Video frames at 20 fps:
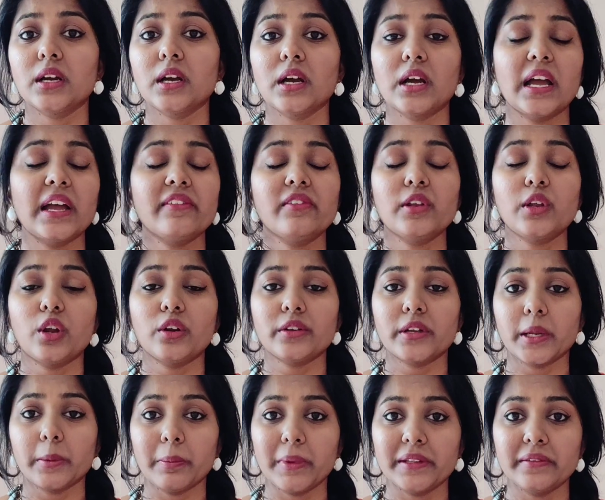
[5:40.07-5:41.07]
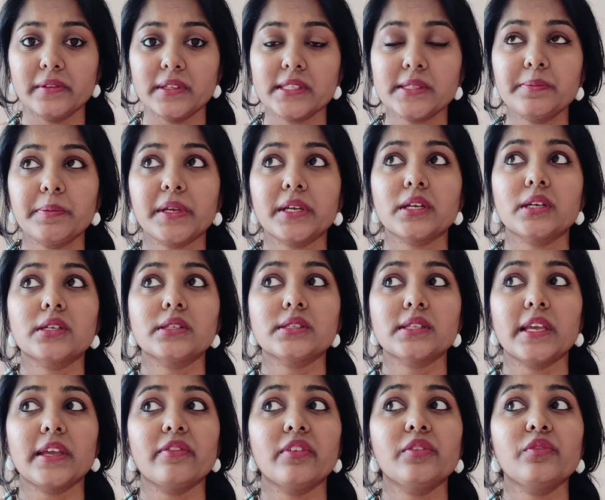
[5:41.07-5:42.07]
I will not recommend this because
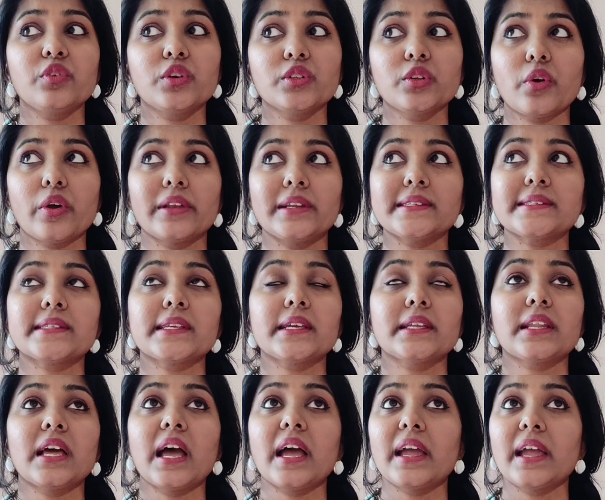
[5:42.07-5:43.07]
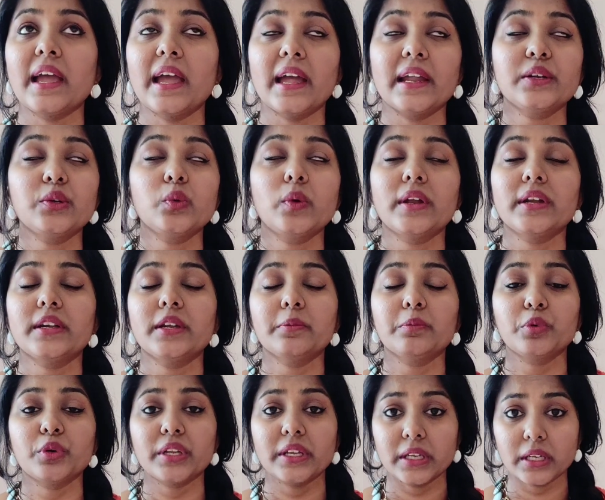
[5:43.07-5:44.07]
even for the oily skin, I had to end up
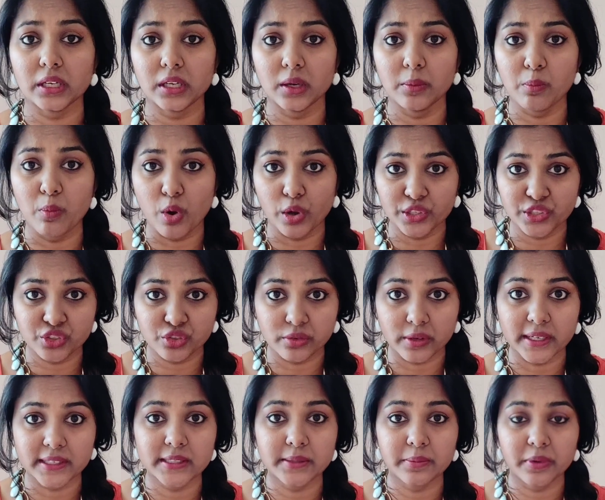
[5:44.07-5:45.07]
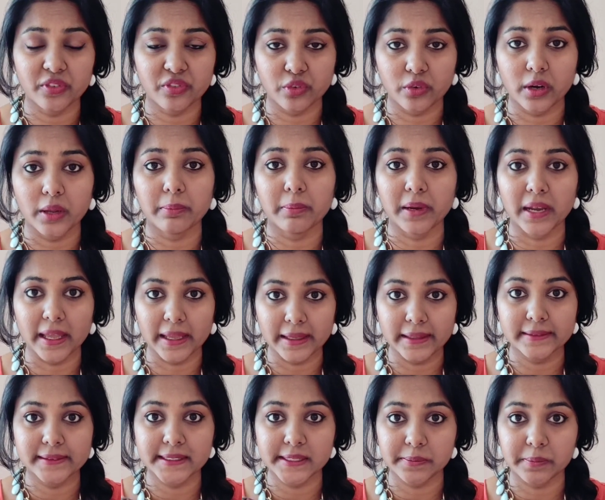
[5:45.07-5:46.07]
putting a moisturizer before
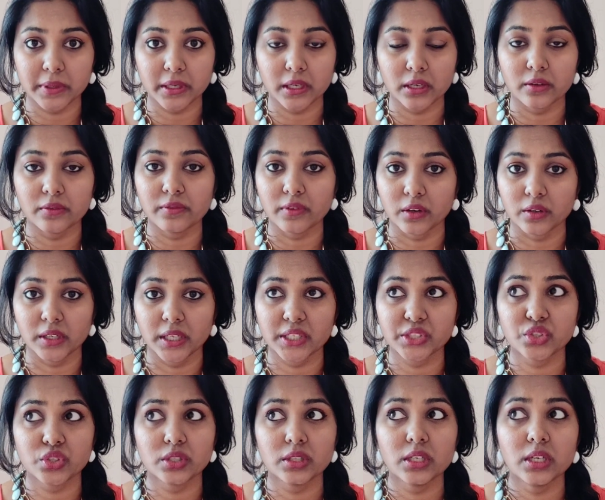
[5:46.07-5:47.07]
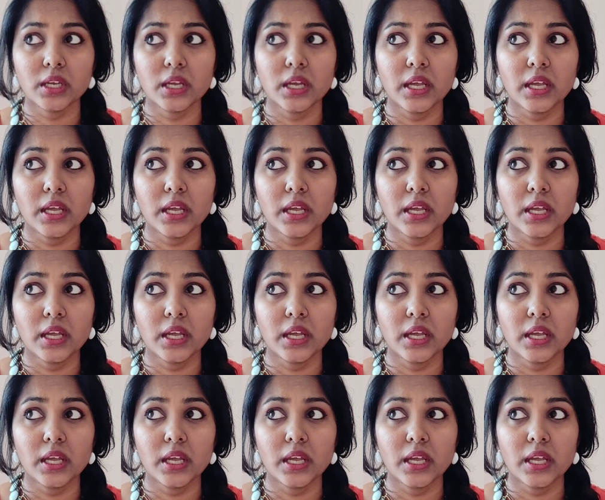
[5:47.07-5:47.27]
applying this particular foundation.